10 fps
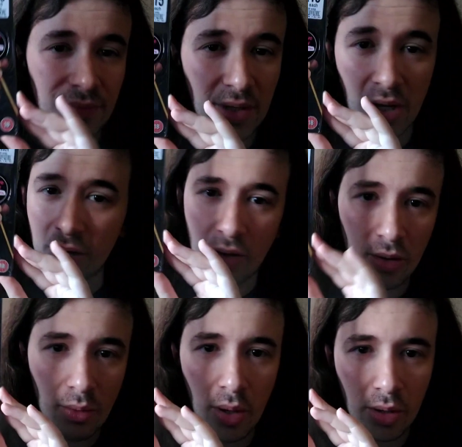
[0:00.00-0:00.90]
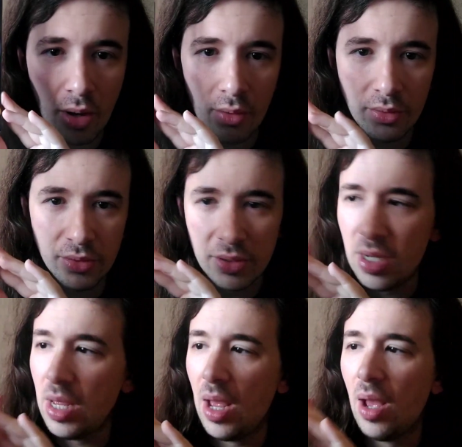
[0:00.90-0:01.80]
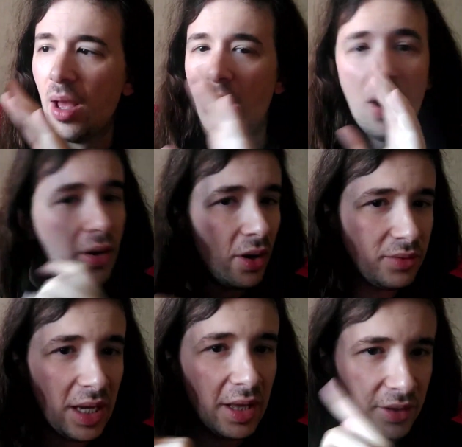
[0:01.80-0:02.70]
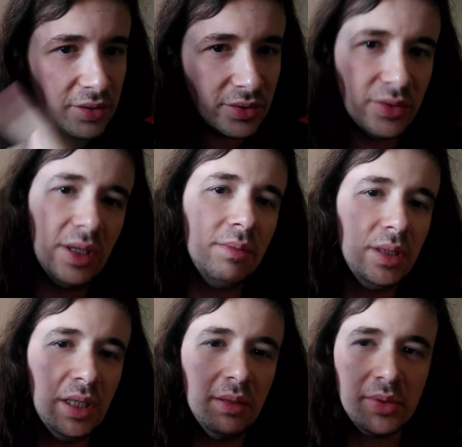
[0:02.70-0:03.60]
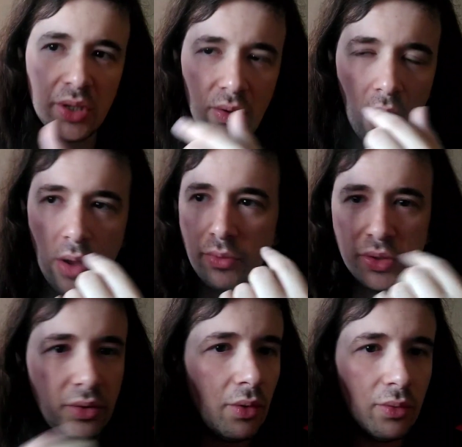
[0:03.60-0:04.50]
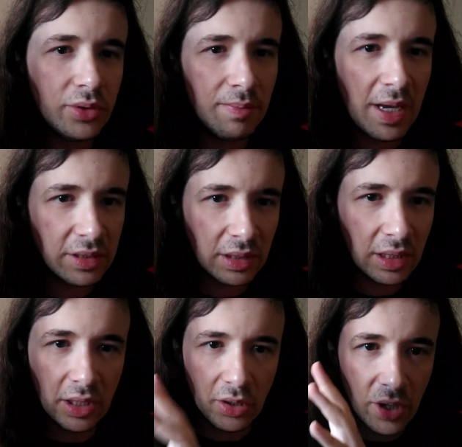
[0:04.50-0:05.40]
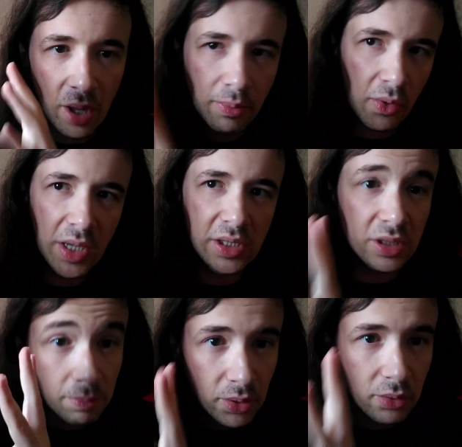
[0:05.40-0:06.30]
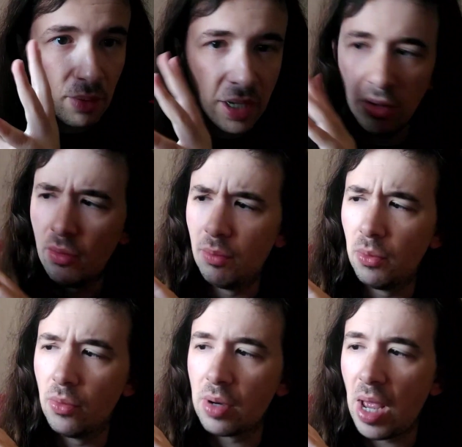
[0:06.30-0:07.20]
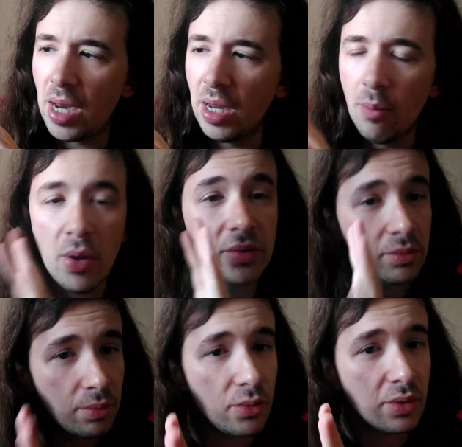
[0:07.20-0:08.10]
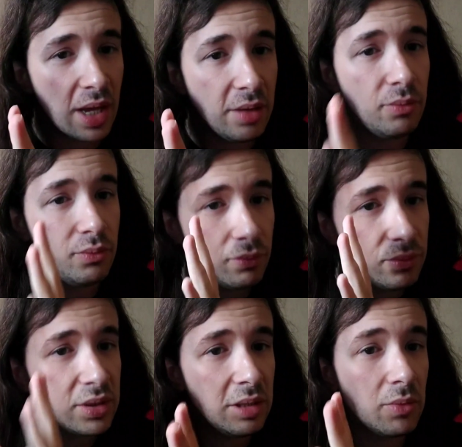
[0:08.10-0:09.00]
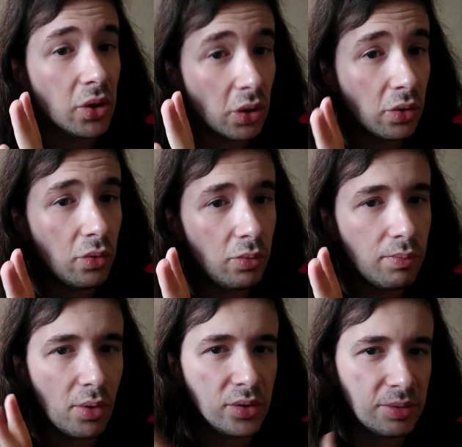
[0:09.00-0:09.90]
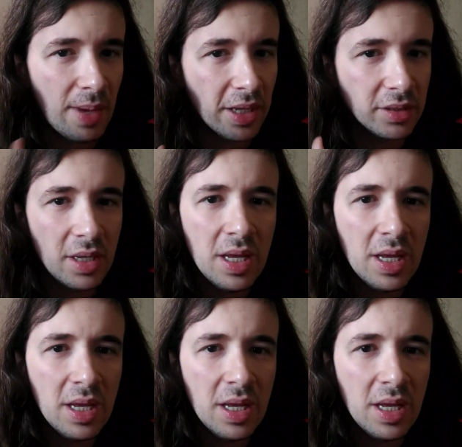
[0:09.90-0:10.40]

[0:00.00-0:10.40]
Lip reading: A Clockwork Orange. I only had this on DVD, so I was automatically going to upgrade it to Blu-ray or 4K. And whilst the 4K seemed like a cool prospect,